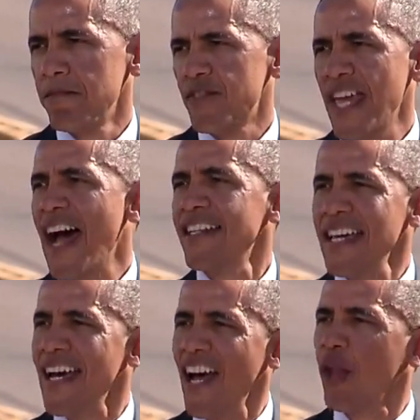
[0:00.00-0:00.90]
It's the
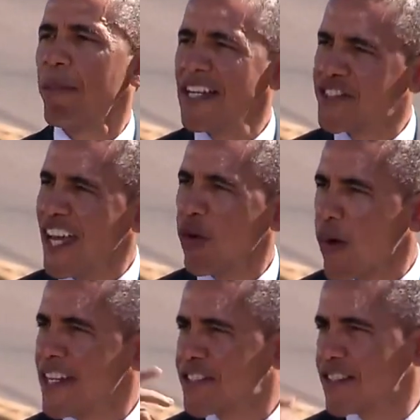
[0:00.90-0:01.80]
idea held by
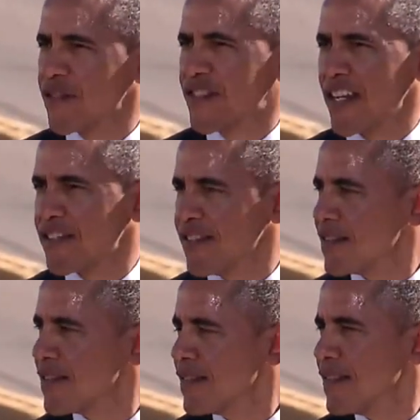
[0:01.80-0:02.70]
generations of citizens
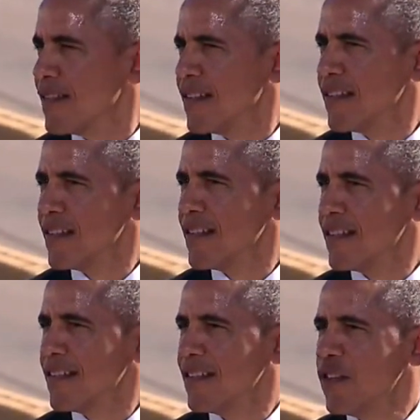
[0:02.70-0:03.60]

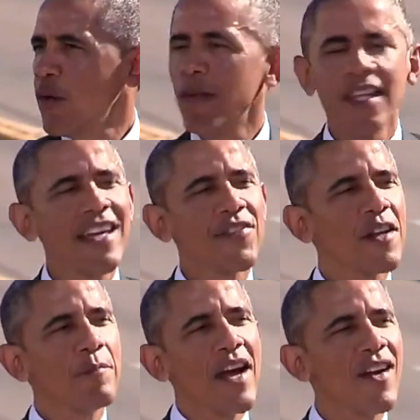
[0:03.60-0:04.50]
who believe
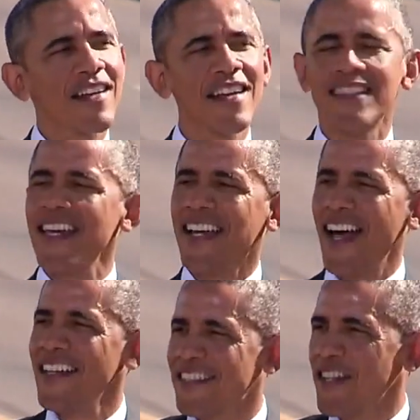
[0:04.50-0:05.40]
that America is a
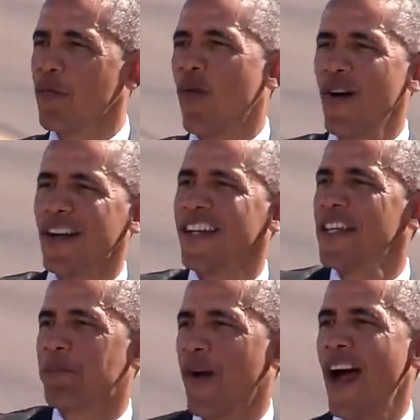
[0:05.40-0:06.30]
constant work
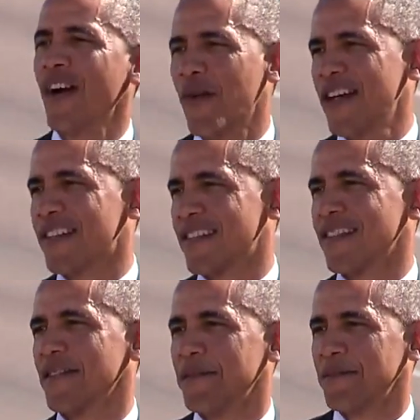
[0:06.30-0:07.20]
in progress,
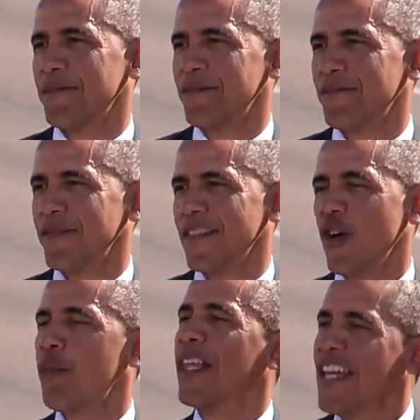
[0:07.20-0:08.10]

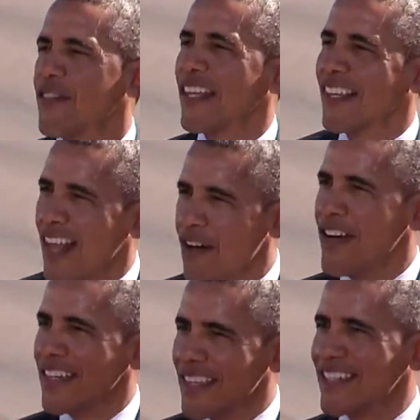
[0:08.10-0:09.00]
who believe that
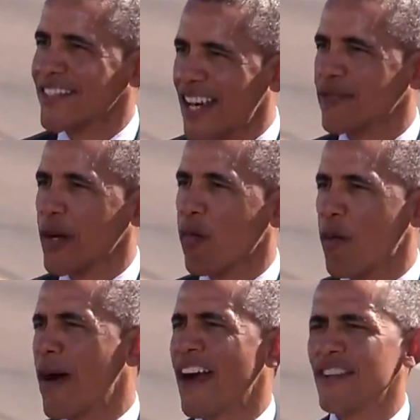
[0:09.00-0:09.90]
loving this country
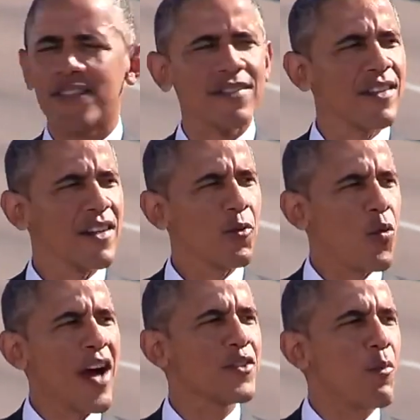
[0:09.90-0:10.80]

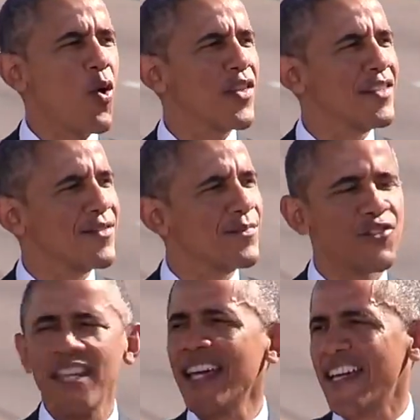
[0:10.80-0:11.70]
requires more than
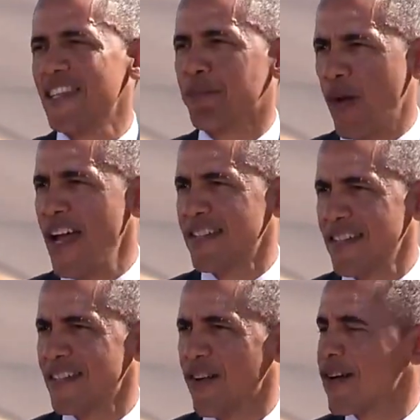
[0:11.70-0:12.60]
singing its
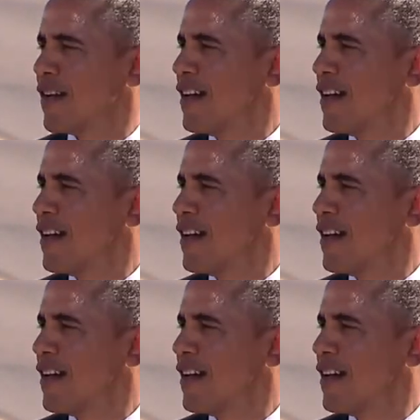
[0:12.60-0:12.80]
praises or